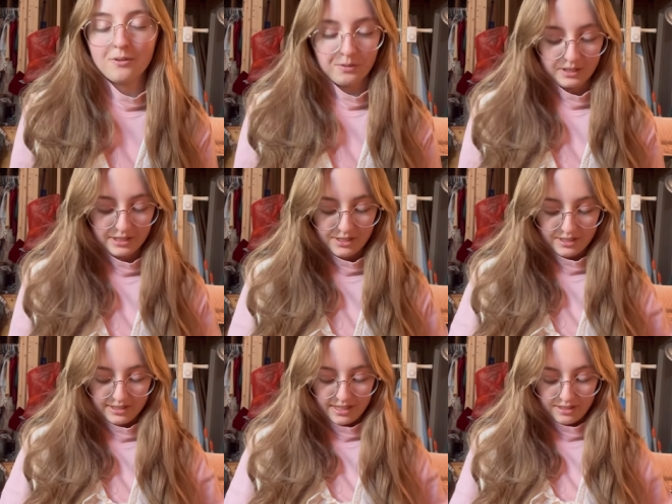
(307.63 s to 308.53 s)
really
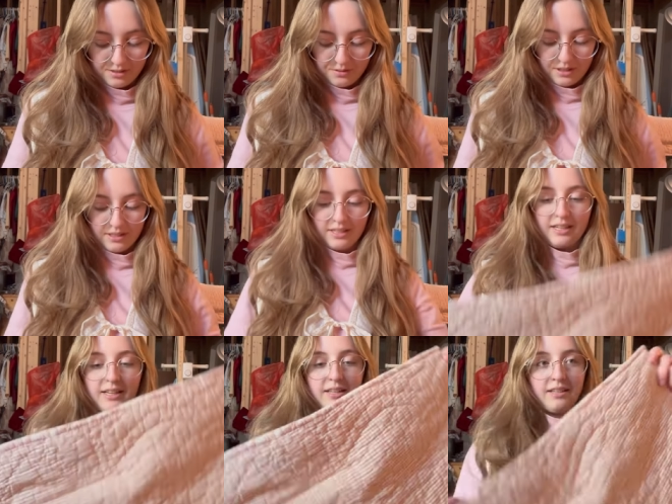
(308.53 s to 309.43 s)
shouldn't take too long,
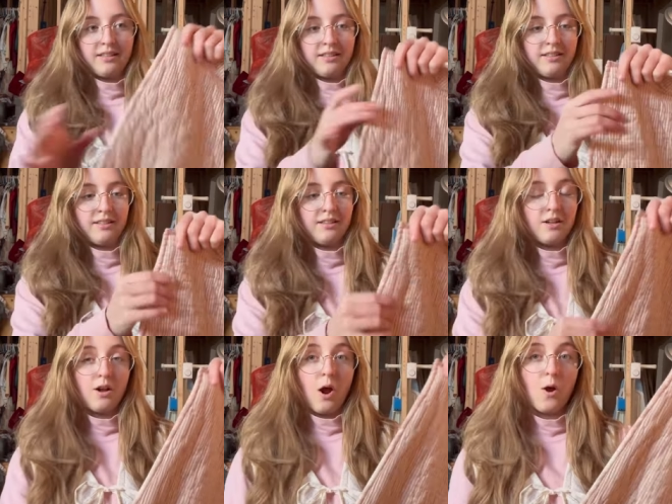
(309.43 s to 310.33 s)

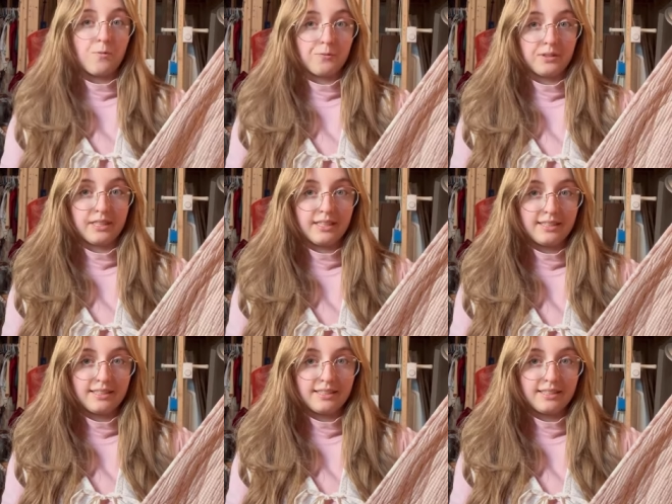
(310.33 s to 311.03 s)
hopefully.